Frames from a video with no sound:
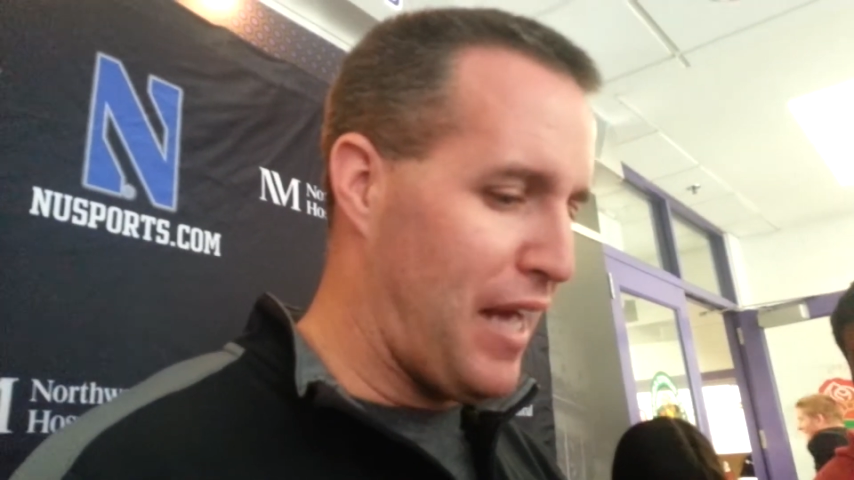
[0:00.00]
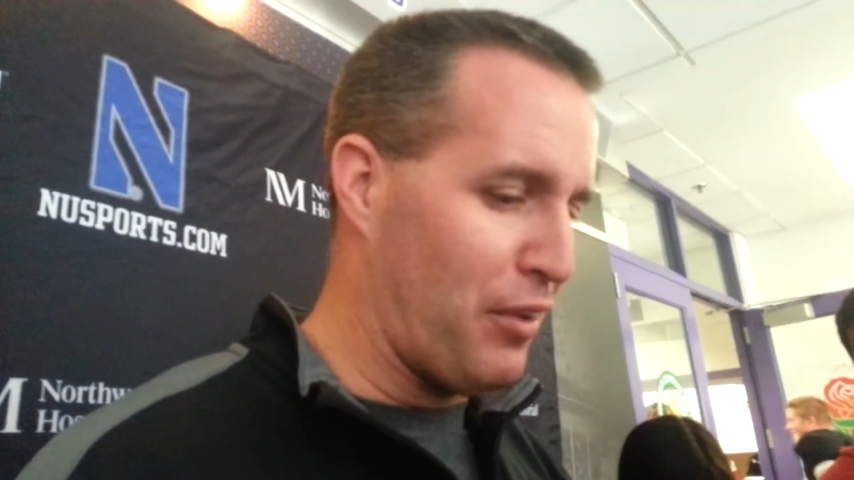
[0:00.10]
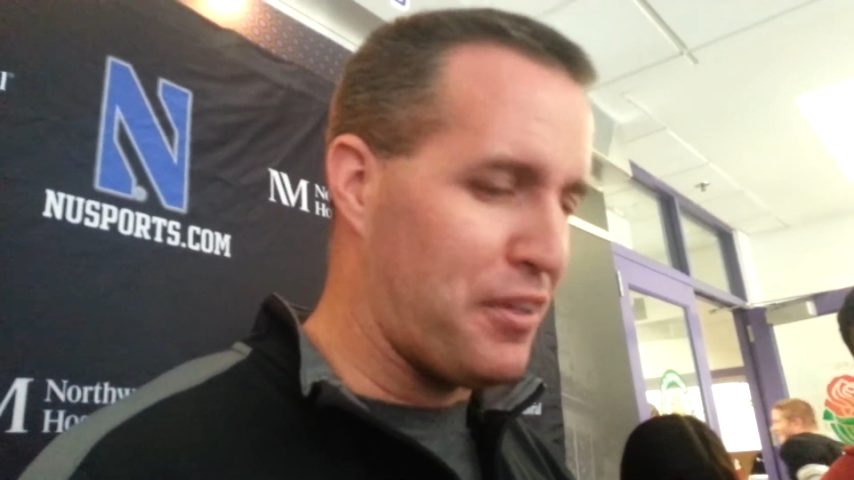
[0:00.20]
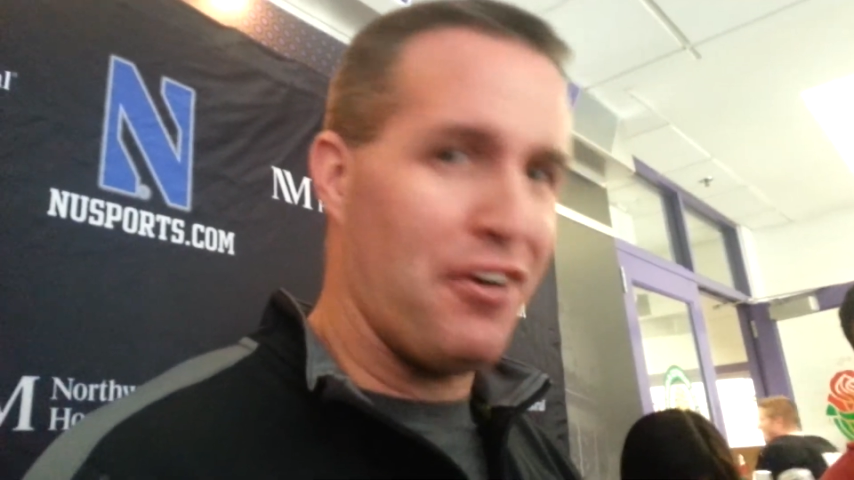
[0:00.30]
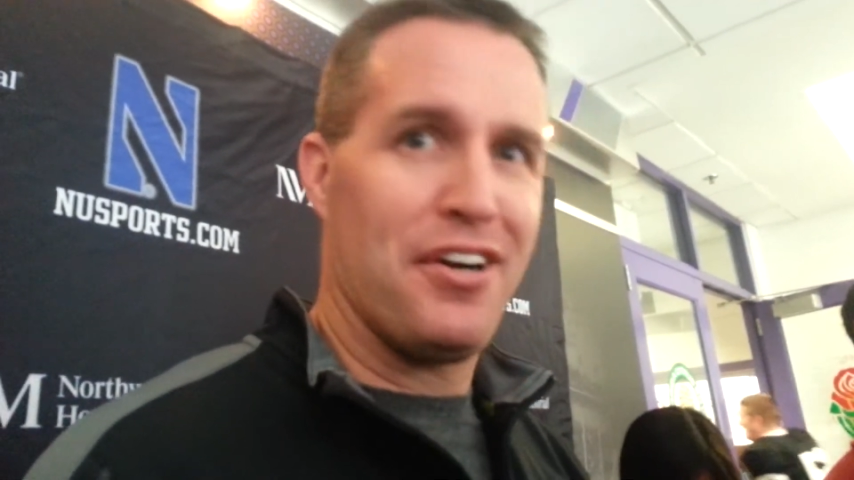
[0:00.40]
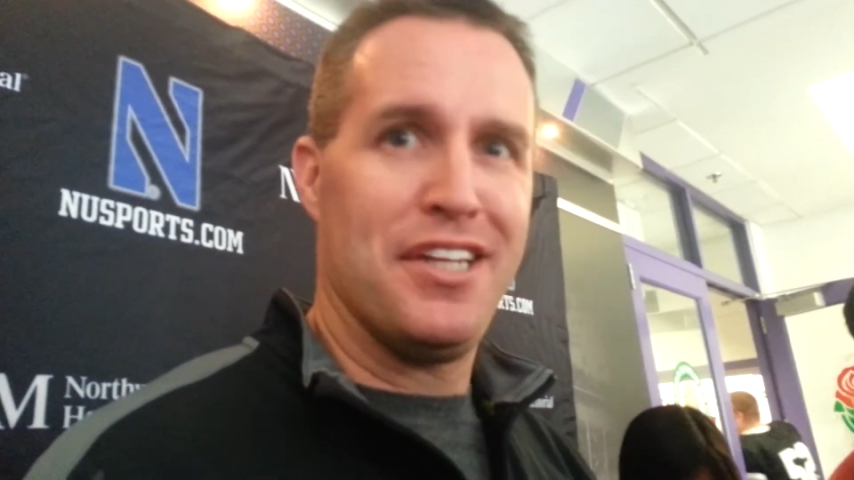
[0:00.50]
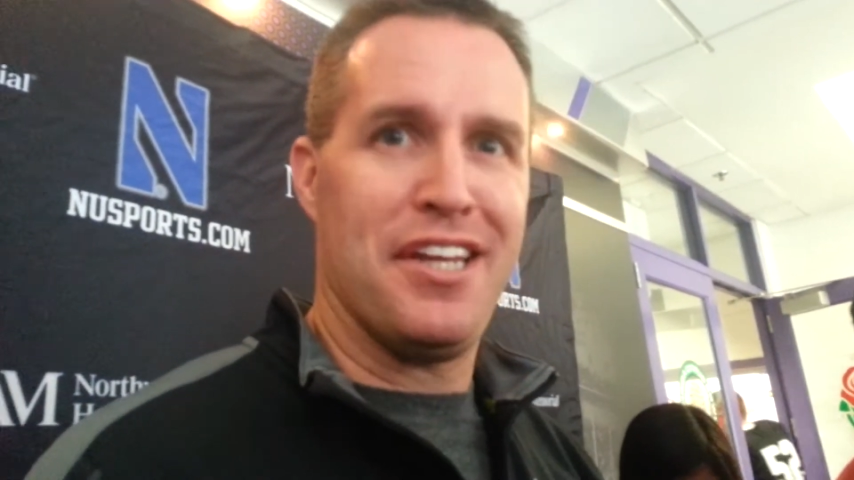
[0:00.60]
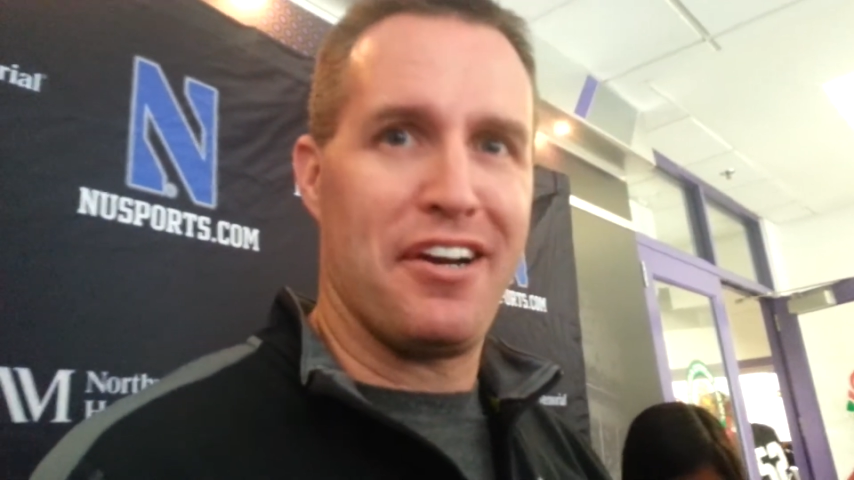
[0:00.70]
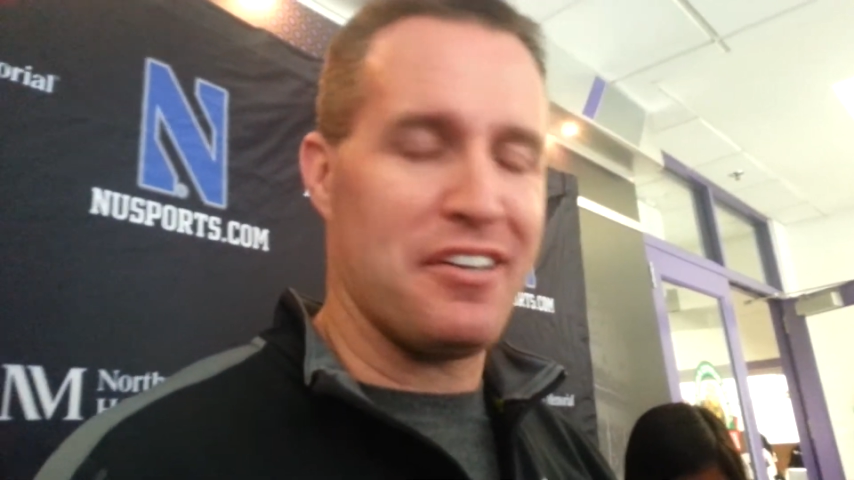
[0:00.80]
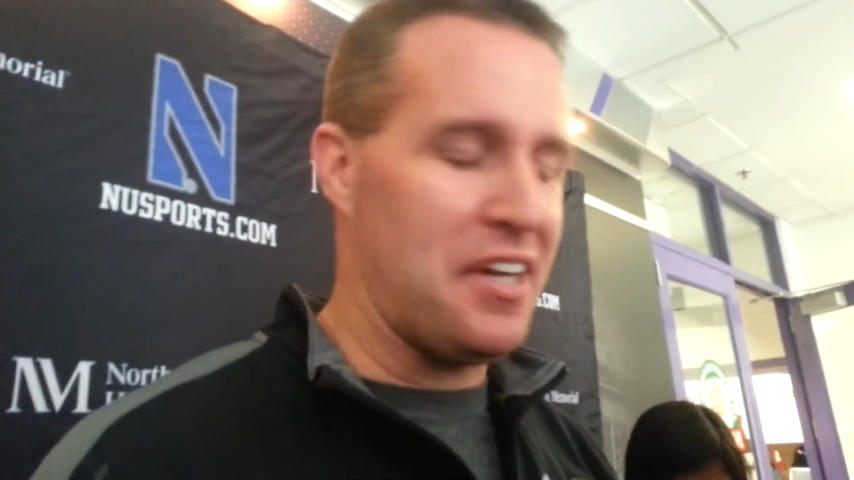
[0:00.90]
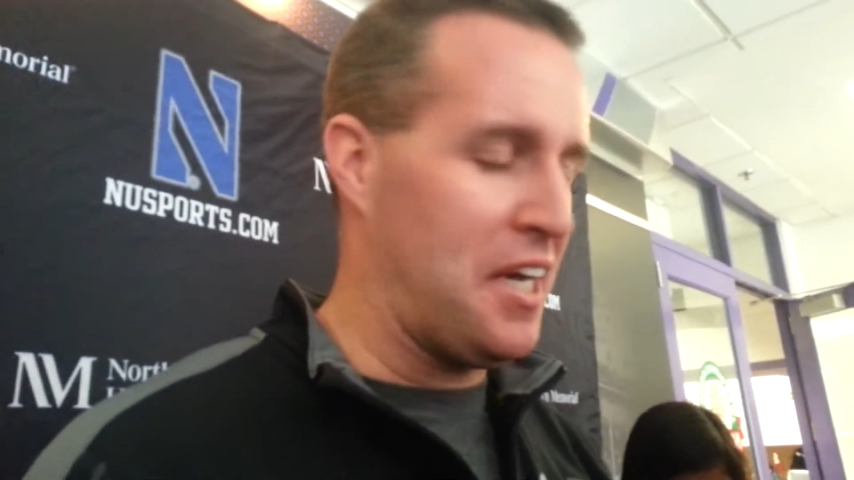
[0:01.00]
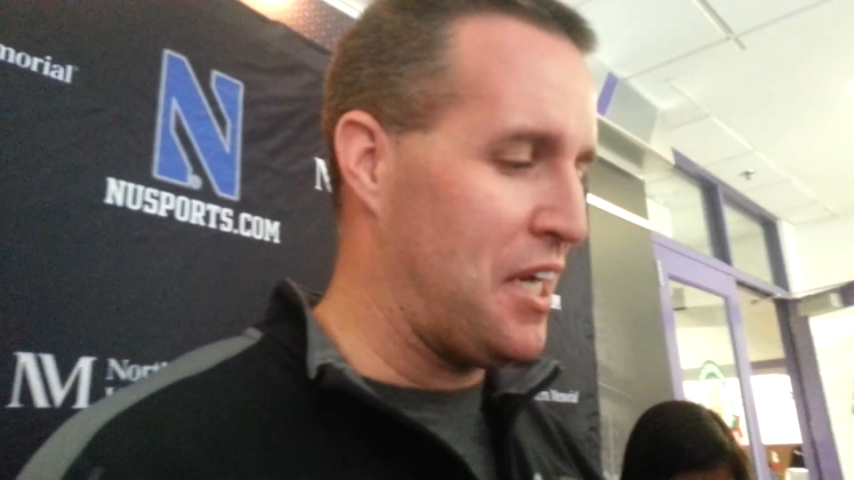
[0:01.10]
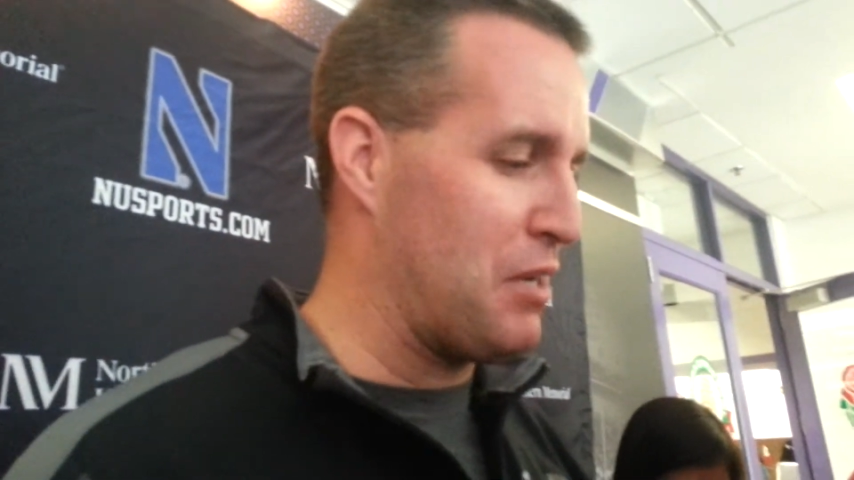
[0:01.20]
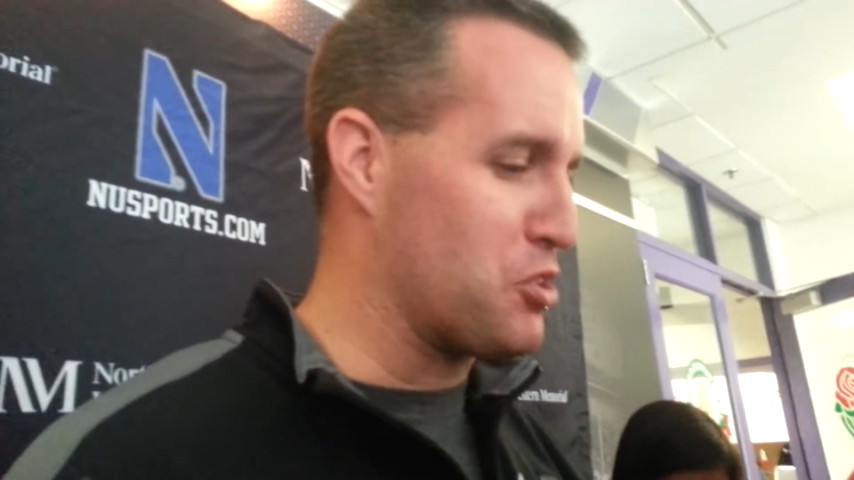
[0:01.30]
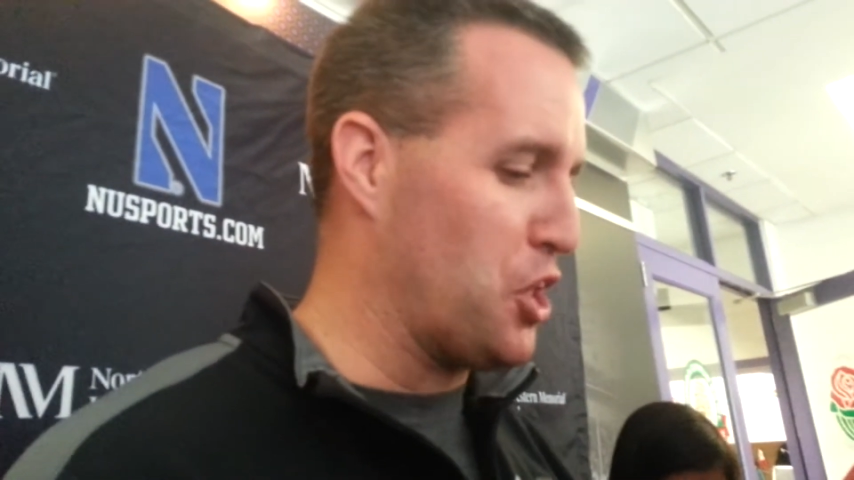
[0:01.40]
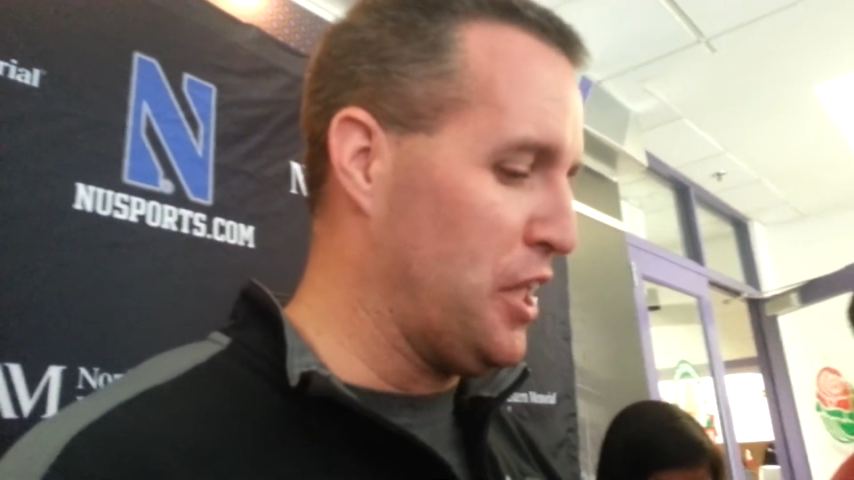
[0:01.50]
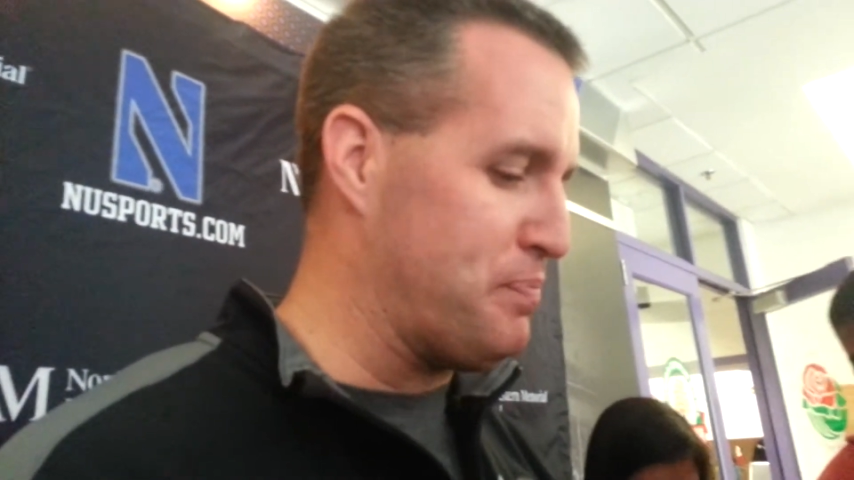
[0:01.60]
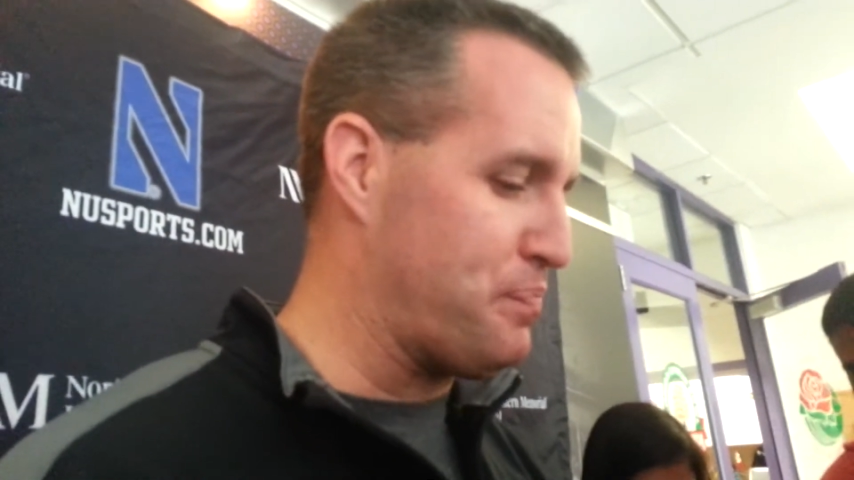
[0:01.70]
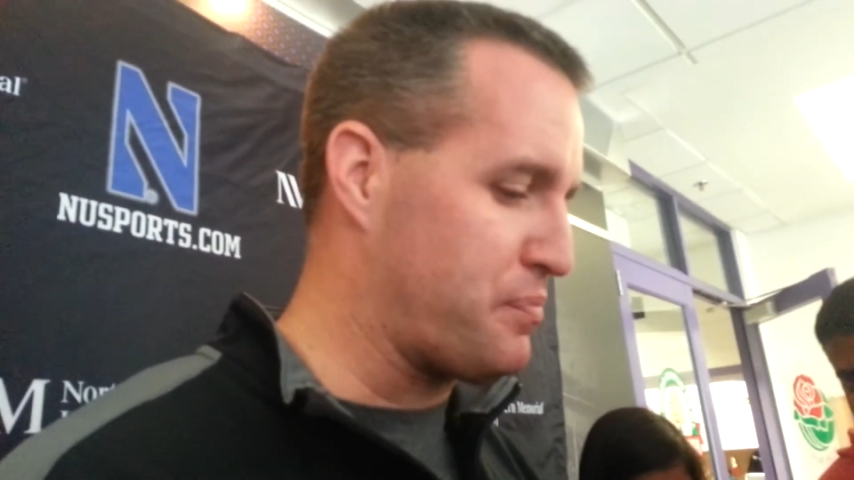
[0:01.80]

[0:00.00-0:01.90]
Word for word: out there and in there. Uh, it was good.